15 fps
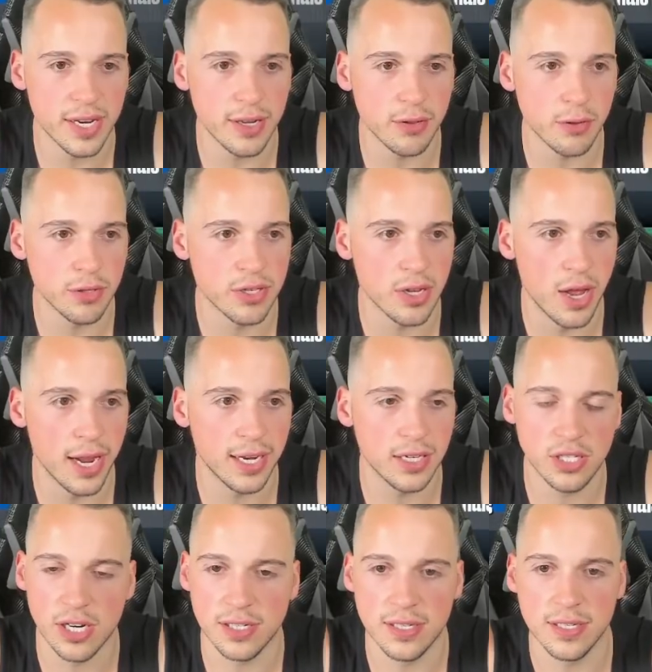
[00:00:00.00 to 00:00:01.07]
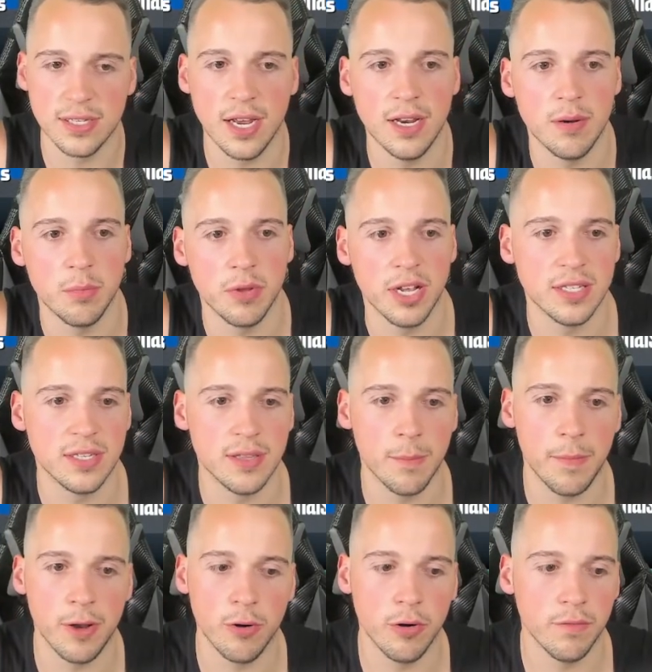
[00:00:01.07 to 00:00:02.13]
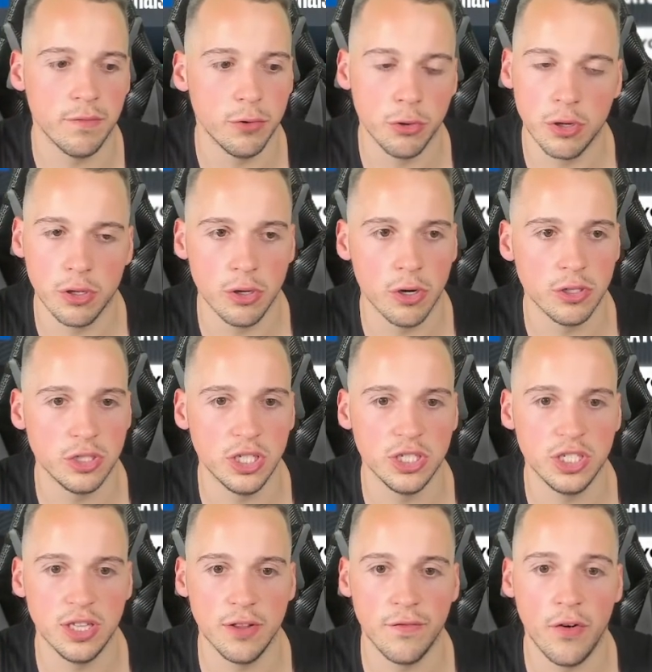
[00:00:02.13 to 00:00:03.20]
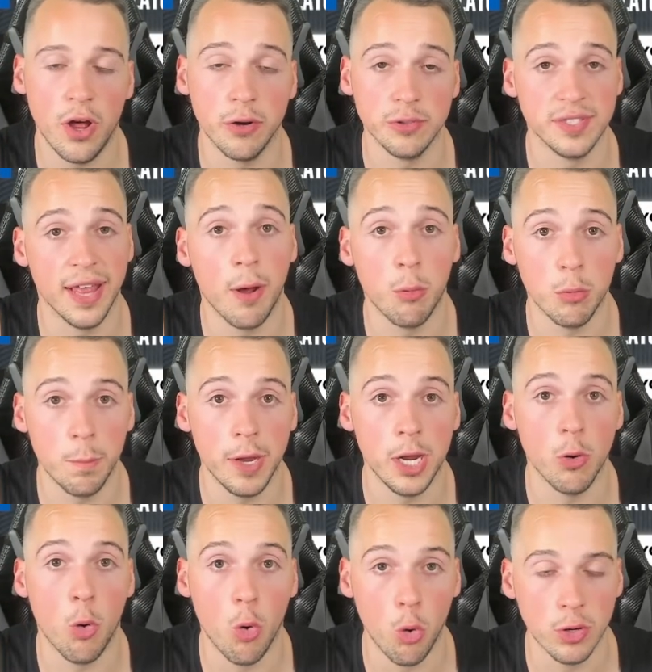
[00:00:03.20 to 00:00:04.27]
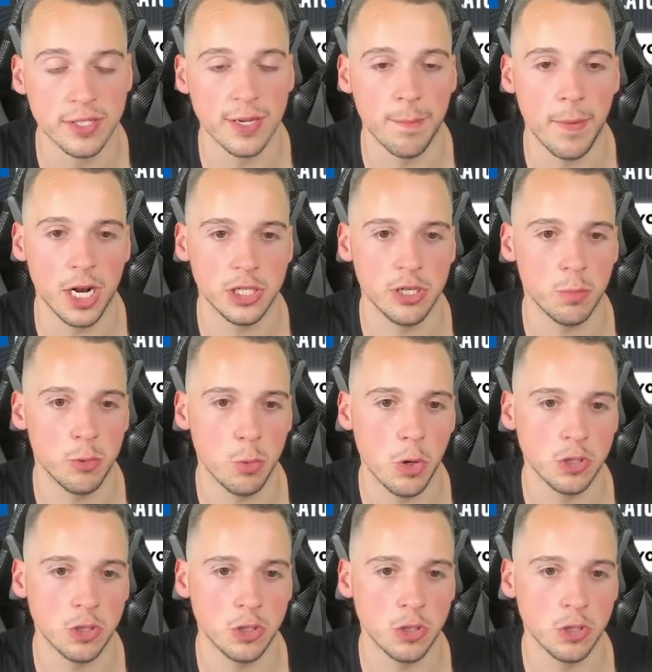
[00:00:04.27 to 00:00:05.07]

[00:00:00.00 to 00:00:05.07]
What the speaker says: and it looks like Jason Tatum gets the better of Luka Doncic in the finals. That would be an awesome matchup to